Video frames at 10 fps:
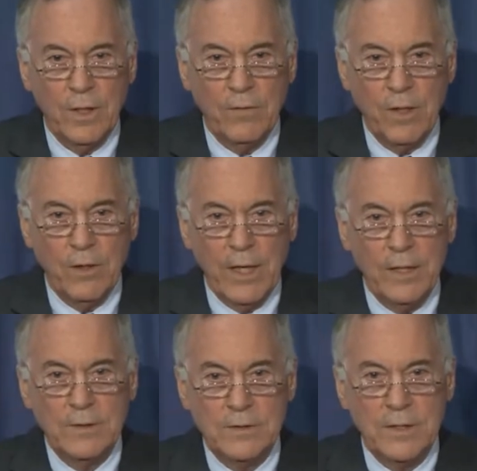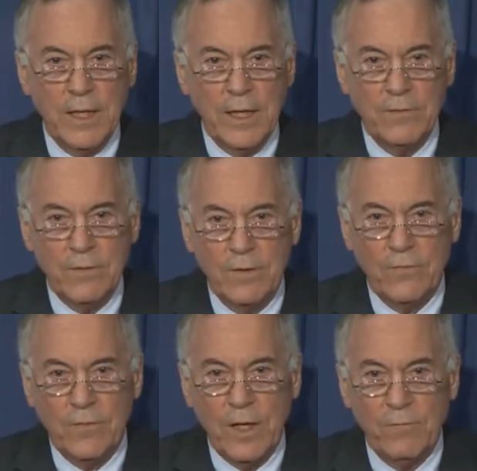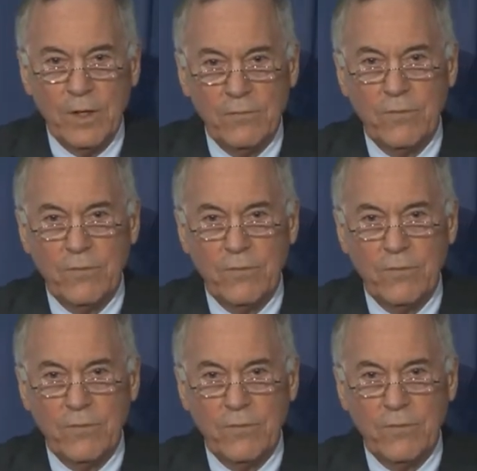in the United States, and the savings